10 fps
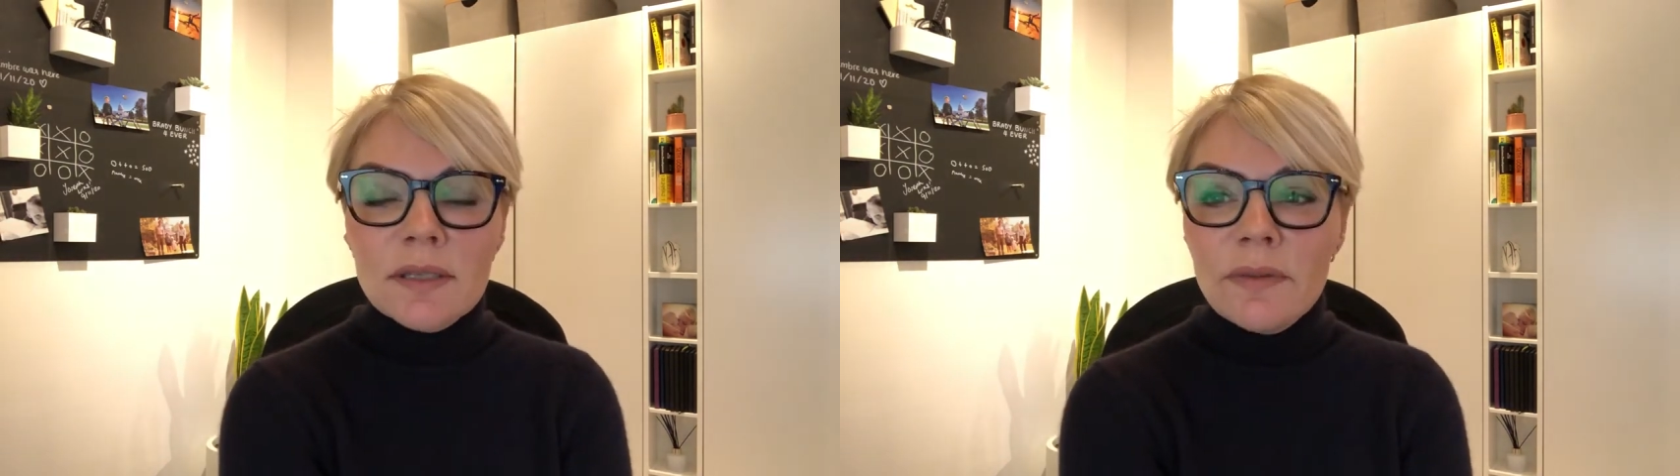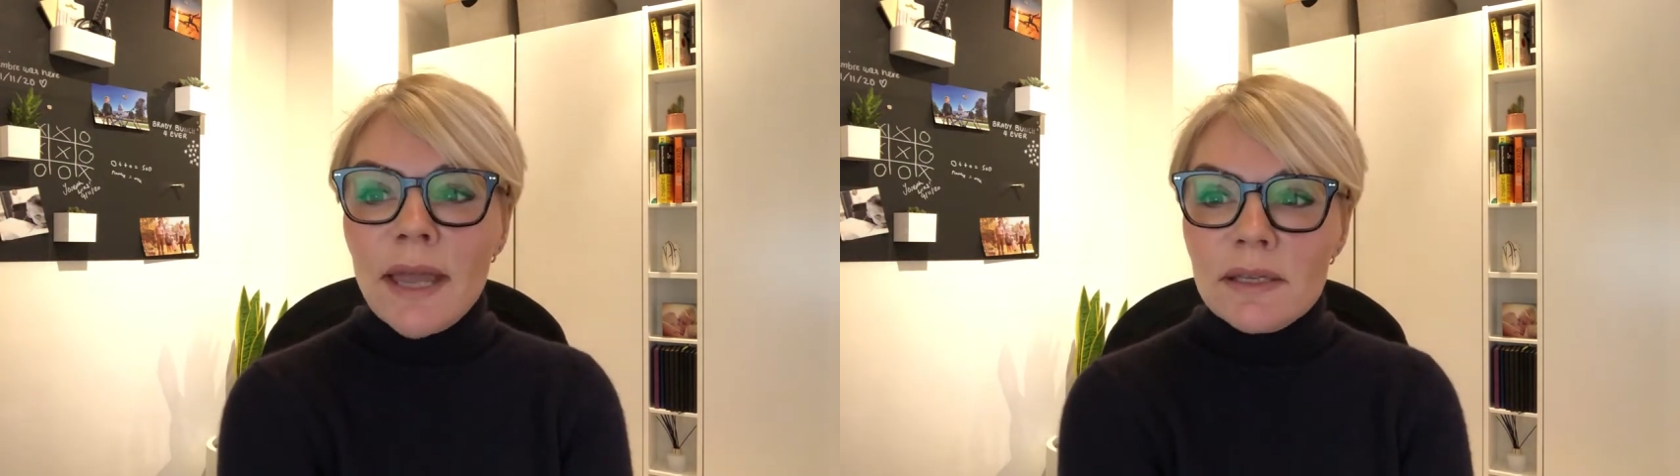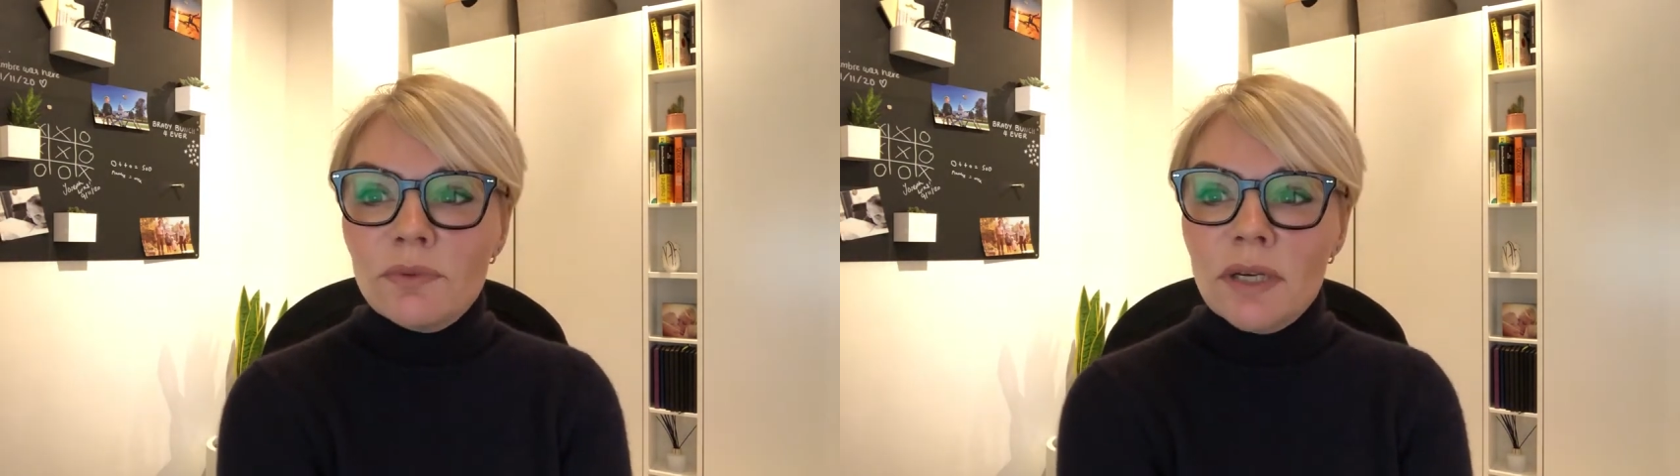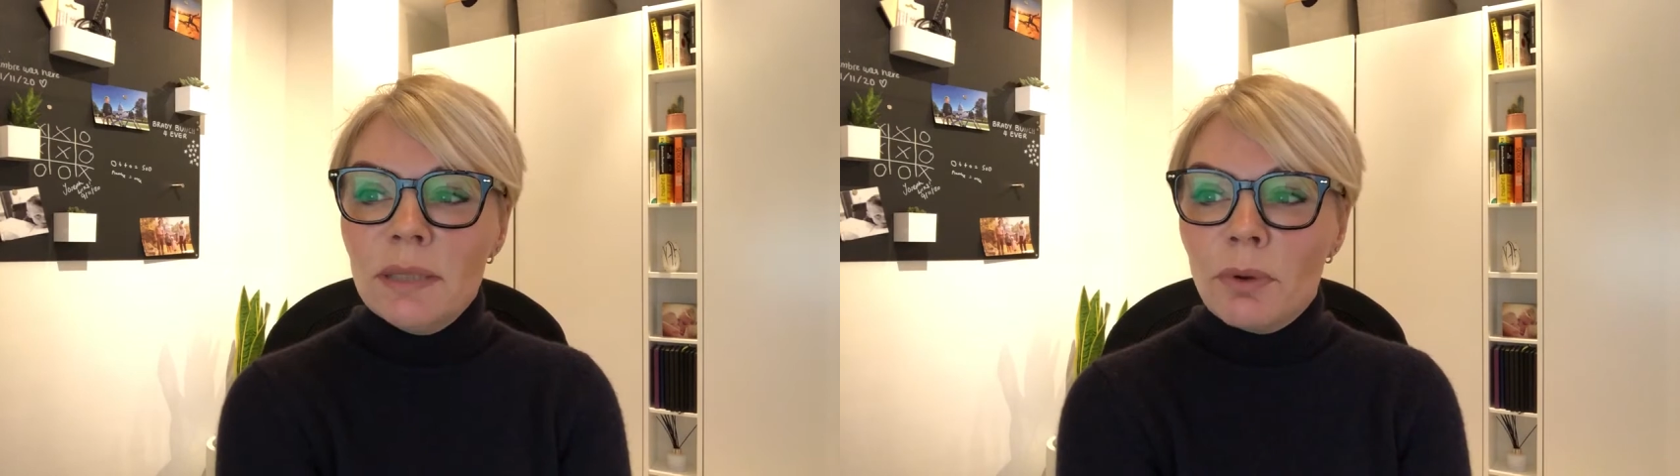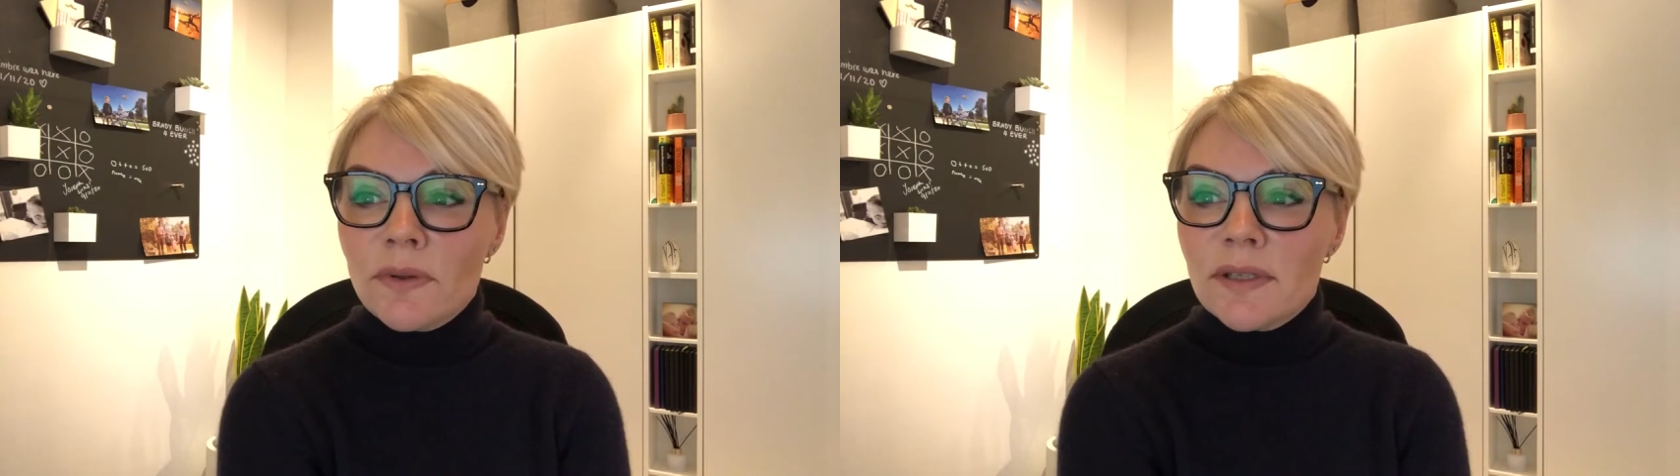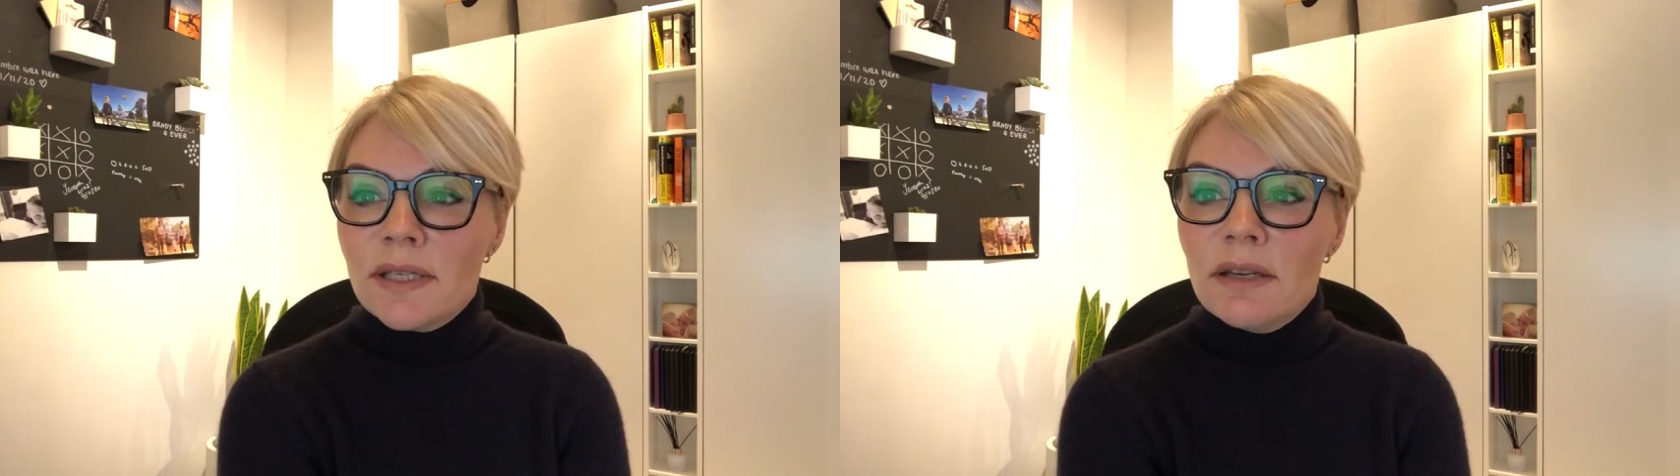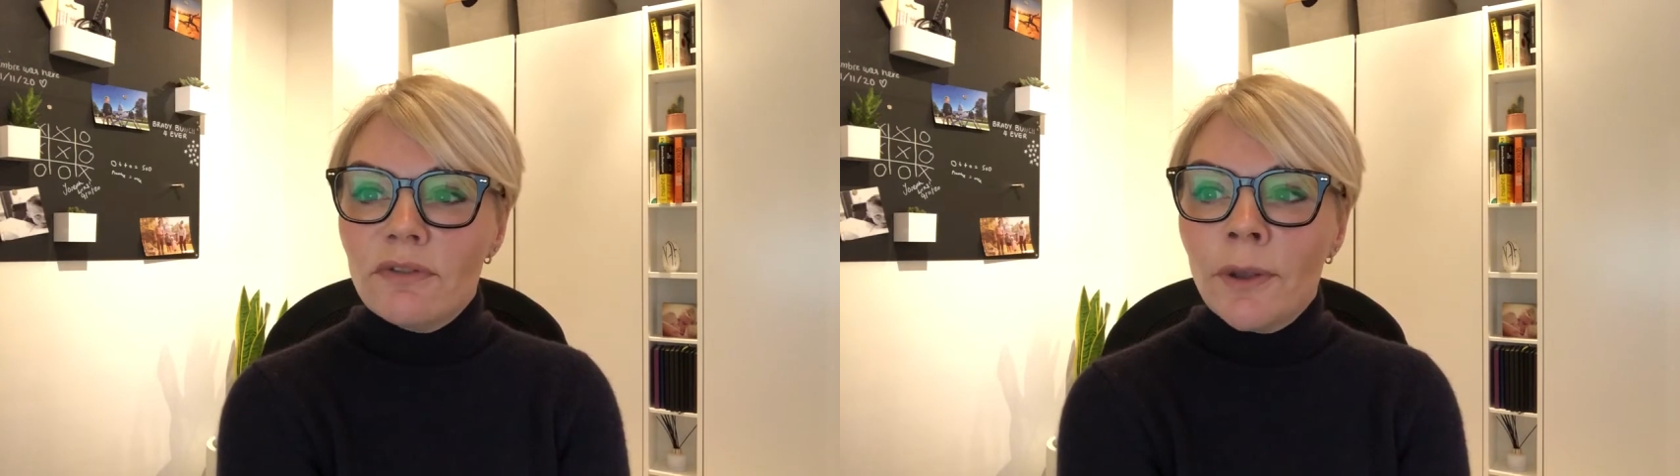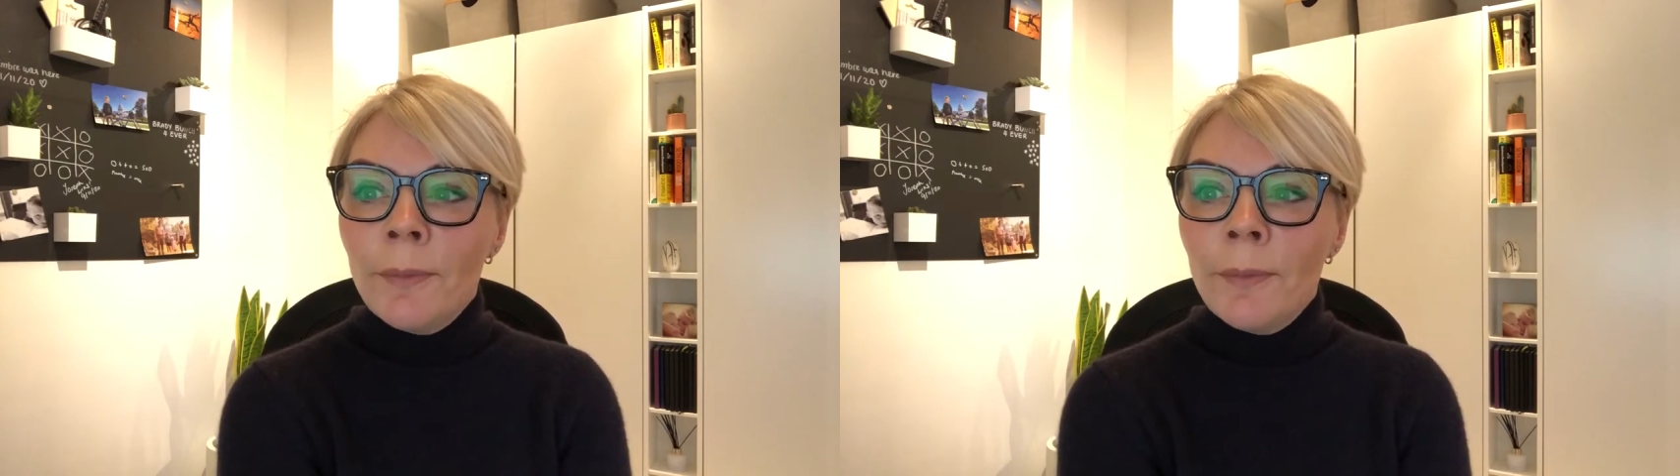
So that's really positive.